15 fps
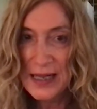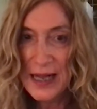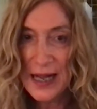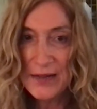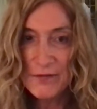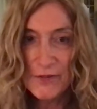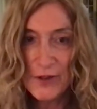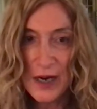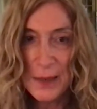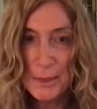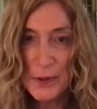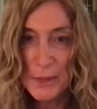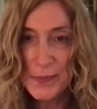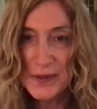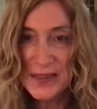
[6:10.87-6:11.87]
And for our
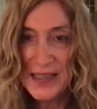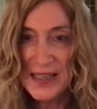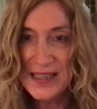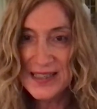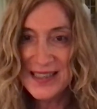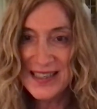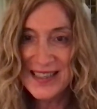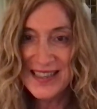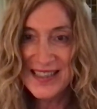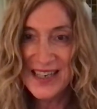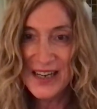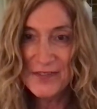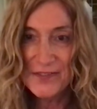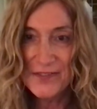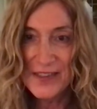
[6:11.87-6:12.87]
purposes, it's
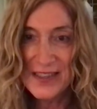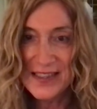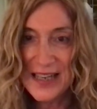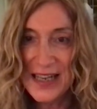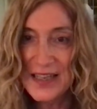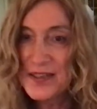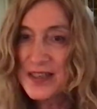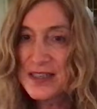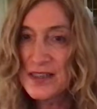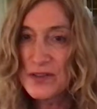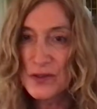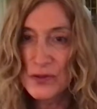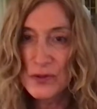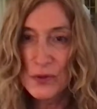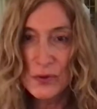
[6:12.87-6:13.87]
enough to say that
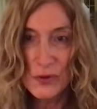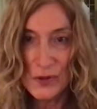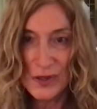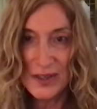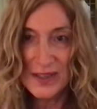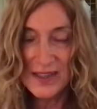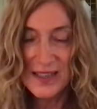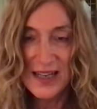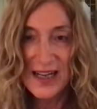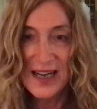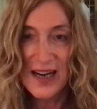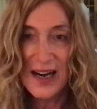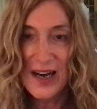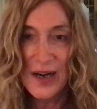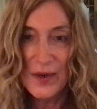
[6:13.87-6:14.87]
sutras
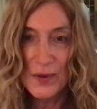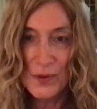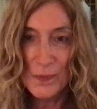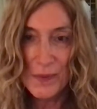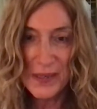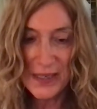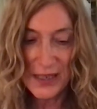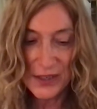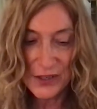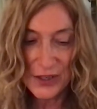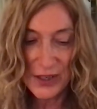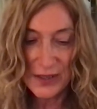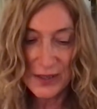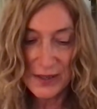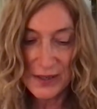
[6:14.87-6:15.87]
are
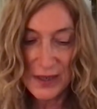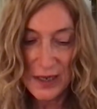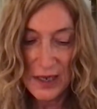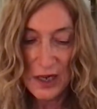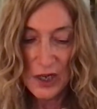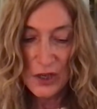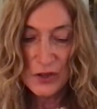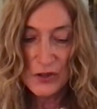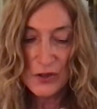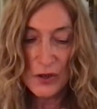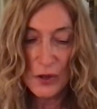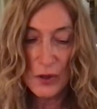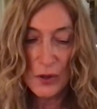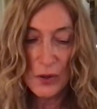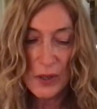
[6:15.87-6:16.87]
upadeshas.
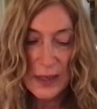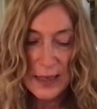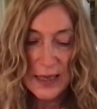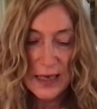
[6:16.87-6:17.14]
So